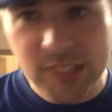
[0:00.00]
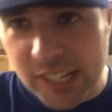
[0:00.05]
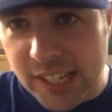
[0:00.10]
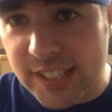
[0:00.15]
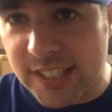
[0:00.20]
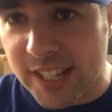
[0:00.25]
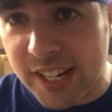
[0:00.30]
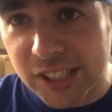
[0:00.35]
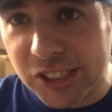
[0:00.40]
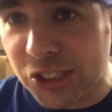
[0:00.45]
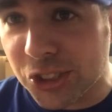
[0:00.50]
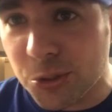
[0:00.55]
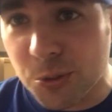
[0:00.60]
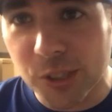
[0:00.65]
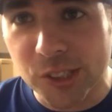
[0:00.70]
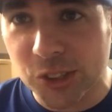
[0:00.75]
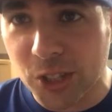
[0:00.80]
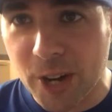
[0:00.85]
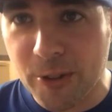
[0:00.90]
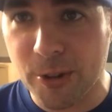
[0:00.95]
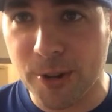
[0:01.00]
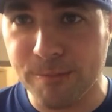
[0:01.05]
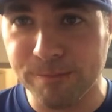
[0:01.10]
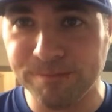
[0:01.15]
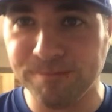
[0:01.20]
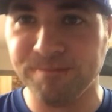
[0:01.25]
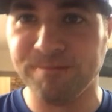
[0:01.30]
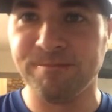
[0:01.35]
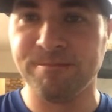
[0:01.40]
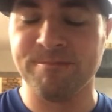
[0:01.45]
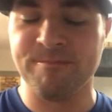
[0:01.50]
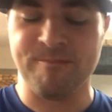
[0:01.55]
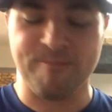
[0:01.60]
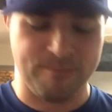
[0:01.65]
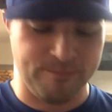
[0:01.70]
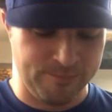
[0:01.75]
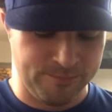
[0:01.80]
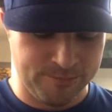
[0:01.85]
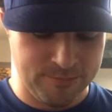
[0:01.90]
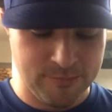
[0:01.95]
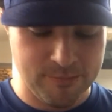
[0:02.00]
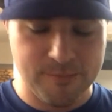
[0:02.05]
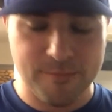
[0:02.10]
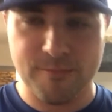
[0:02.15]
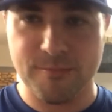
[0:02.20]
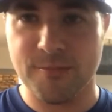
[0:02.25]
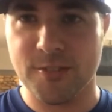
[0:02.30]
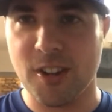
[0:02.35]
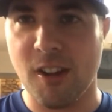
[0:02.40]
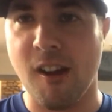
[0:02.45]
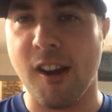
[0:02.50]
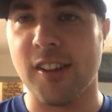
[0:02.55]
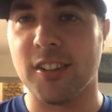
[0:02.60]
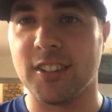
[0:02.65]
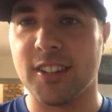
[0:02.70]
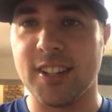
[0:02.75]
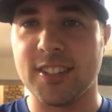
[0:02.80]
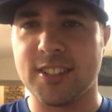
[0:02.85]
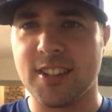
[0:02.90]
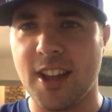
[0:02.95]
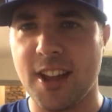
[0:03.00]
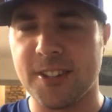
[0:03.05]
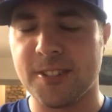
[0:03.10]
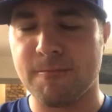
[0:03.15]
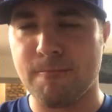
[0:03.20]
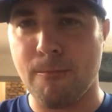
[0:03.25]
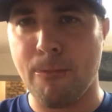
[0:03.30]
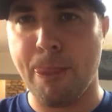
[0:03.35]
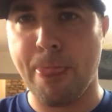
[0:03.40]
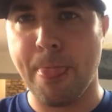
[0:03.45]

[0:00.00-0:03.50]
instead of just doing dry rub. Alright, thanks guys.